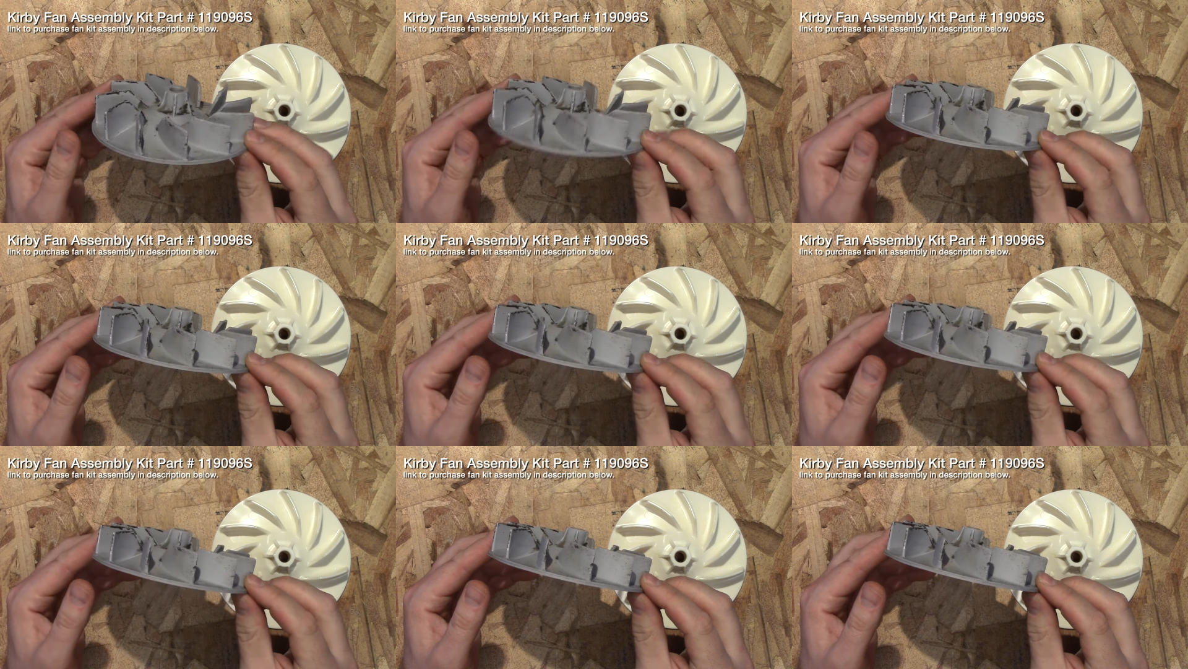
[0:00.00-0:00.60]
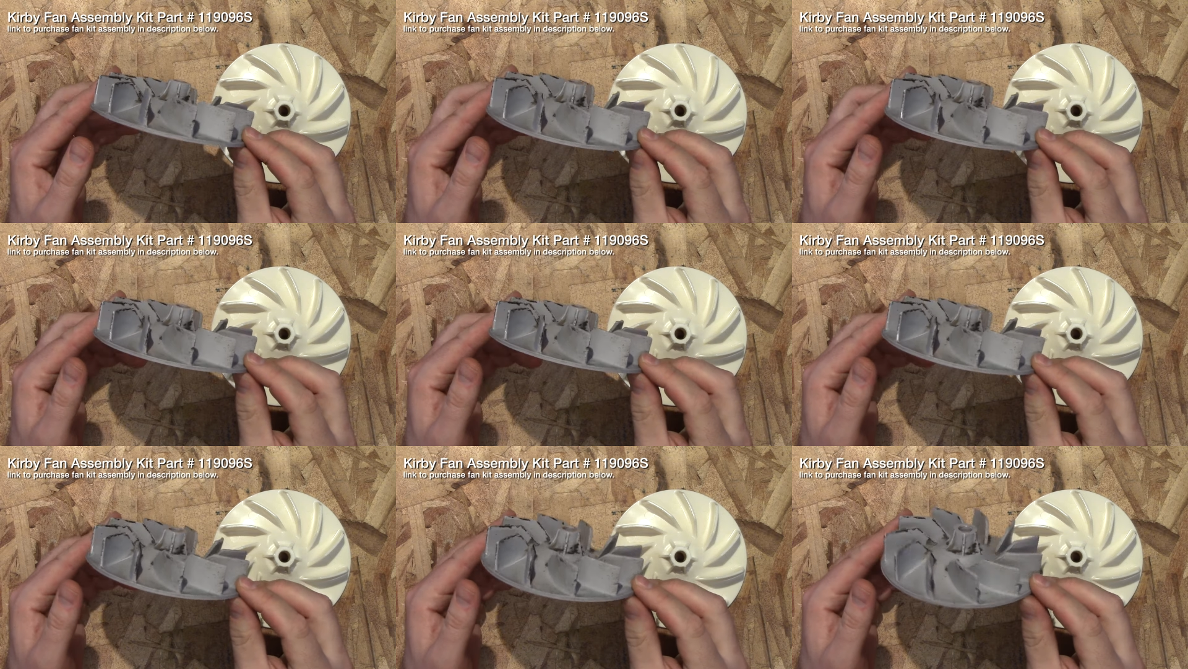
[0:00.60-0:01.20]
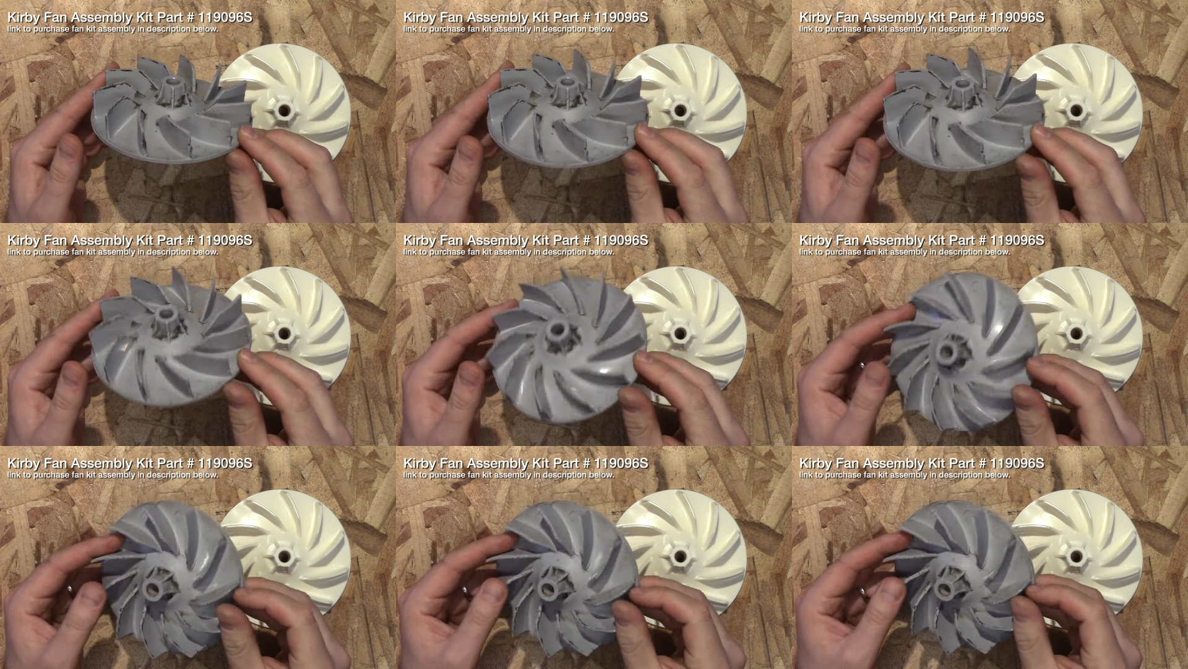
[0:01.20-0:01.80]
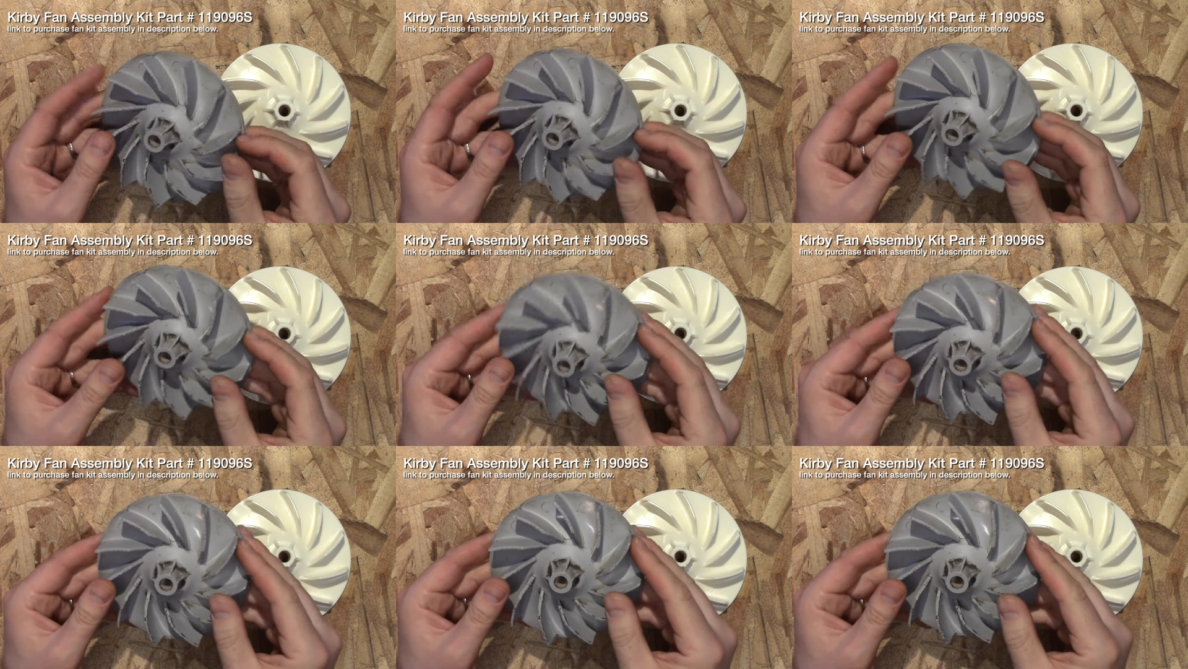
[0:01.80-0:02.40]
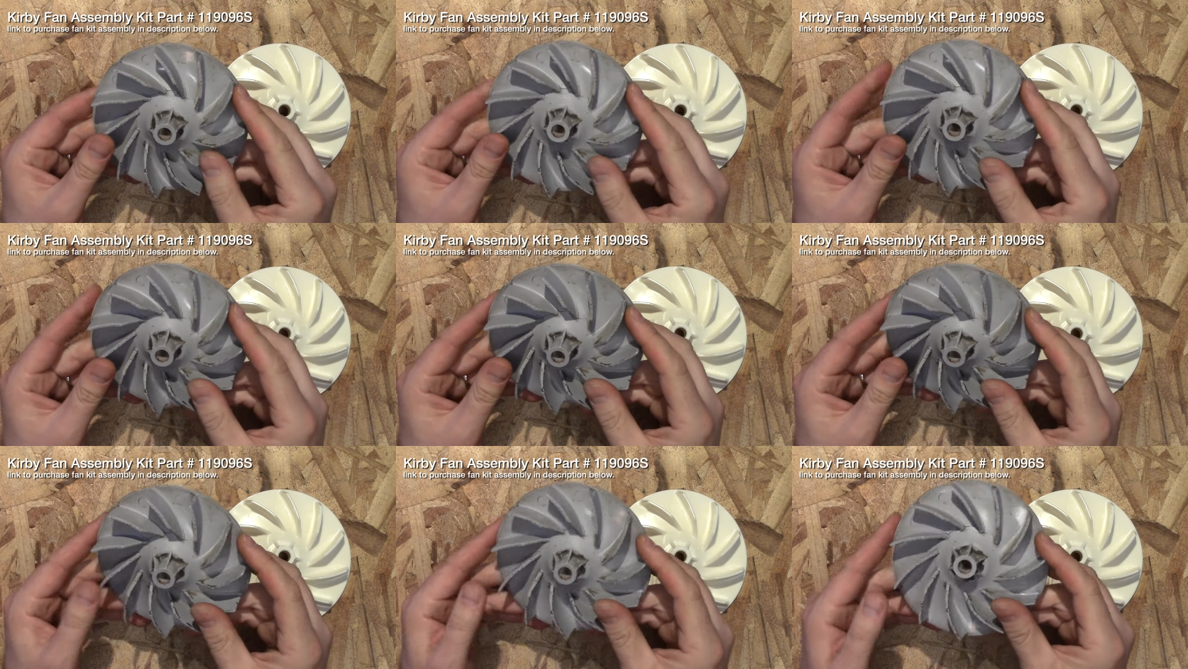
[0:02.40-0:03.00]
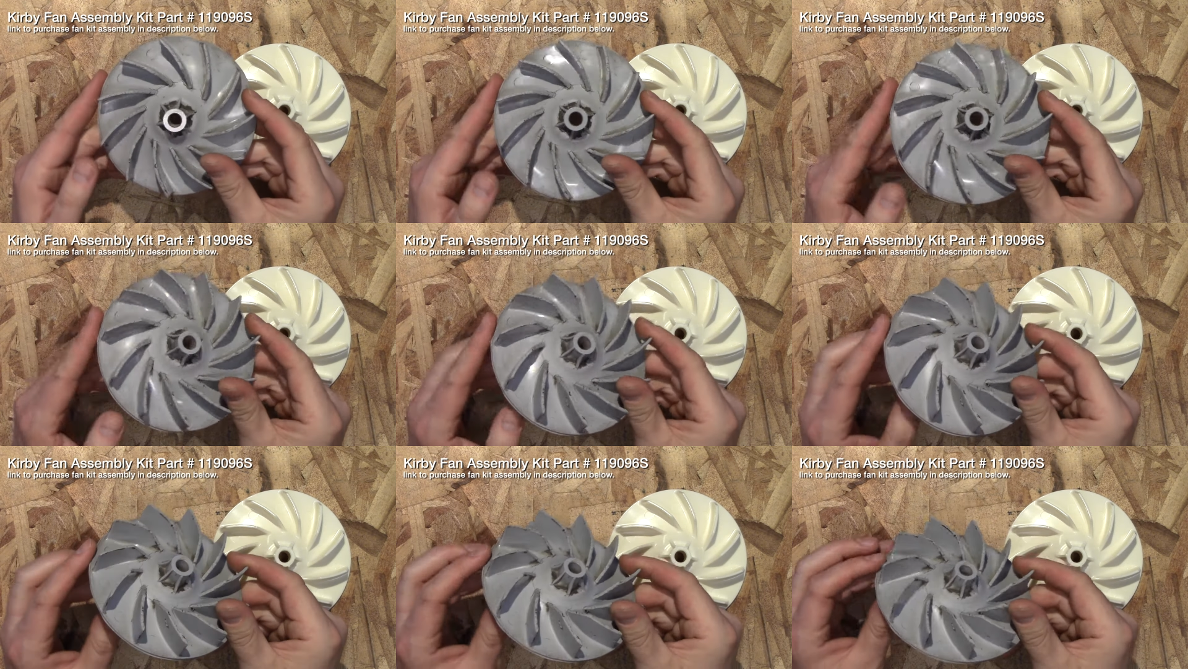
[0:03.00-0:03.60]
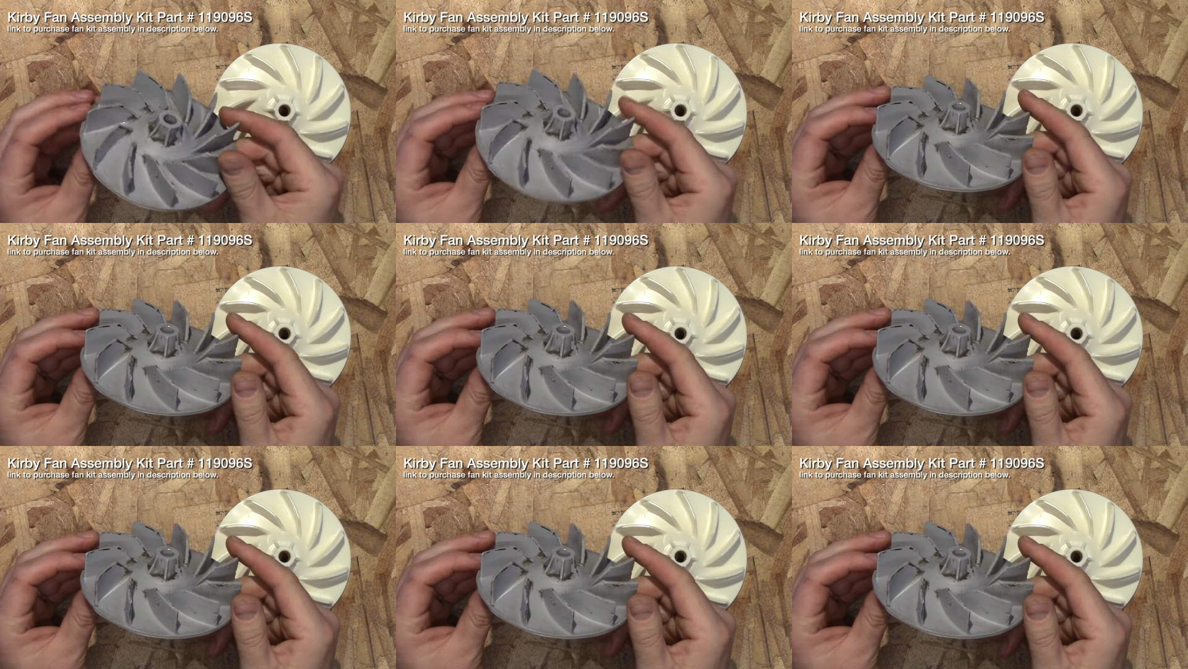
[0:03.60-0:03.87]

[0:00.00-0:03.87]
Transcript: No face is visible, so there are no lips to read.